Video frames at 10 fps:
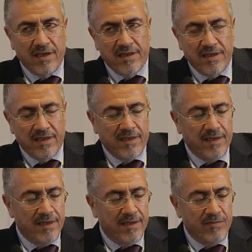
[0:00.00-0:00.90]
I
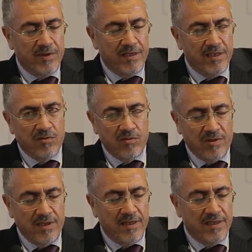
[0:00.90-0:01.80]
think we need to
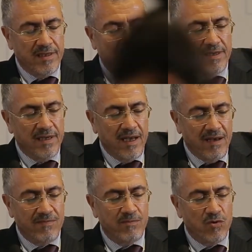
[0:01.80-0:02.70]
really
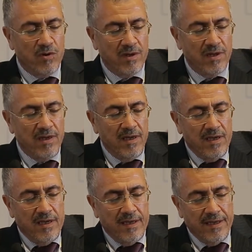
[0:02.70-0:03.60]
have more
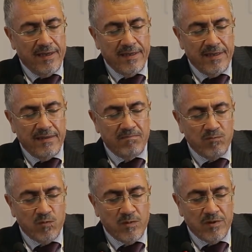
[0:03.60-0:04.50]

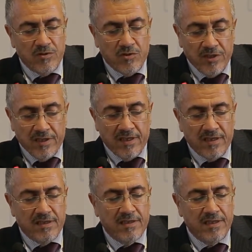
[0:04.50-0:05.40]

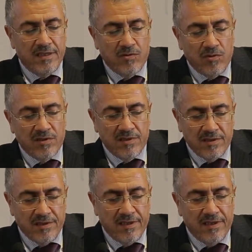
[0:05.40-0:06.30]
general study
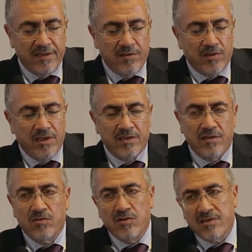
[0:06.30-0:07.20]
courses, general
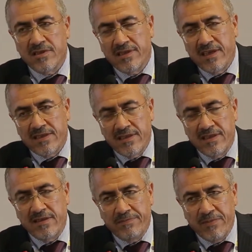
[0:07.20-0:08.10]
education courses that
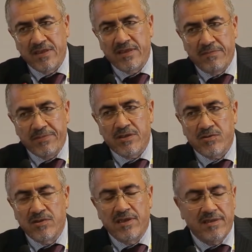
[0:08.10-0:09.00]
really build a
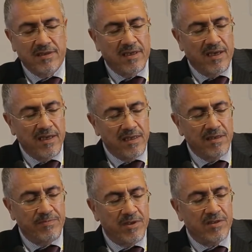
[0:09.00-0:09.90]
personality, a
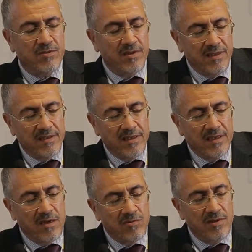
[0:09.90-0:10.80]
healthy
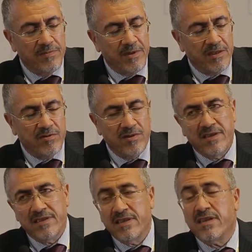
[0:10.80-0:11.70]
personality, rounded
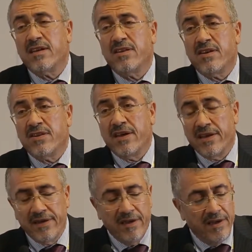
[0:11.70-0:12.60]
personality, rather
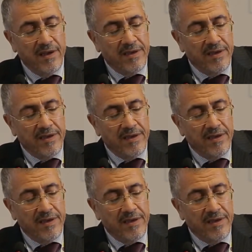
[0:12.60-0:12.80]
than,